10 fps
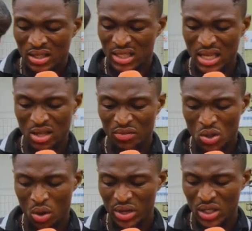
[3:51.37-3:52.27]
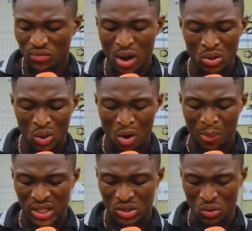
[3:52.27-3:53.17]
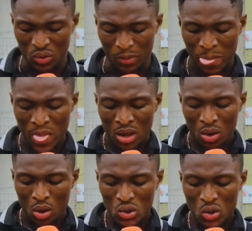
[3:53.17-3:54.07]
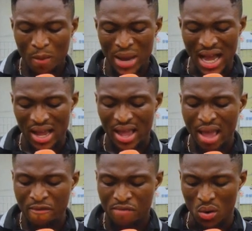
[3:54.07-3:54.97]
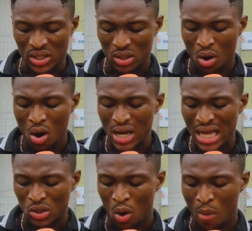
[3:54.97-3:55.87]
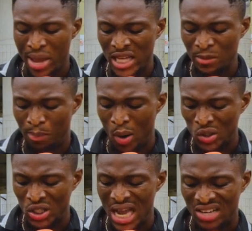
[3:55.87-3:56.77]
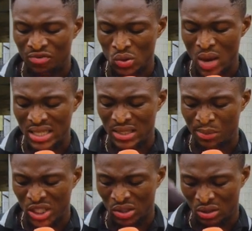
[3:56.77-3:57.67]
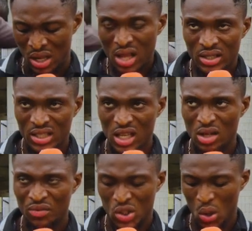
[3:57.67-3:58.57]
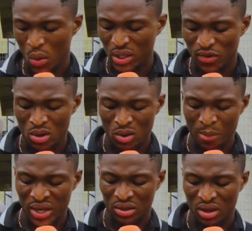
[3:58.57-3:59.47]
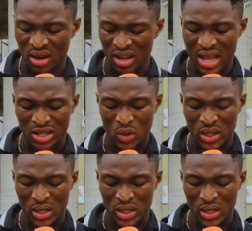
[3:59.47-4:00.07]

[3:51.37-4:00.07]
Details of the story is found on page 2. "Osoba, envoys, orders commend Punch at photo exhibition." Details of this story is found on page 3 and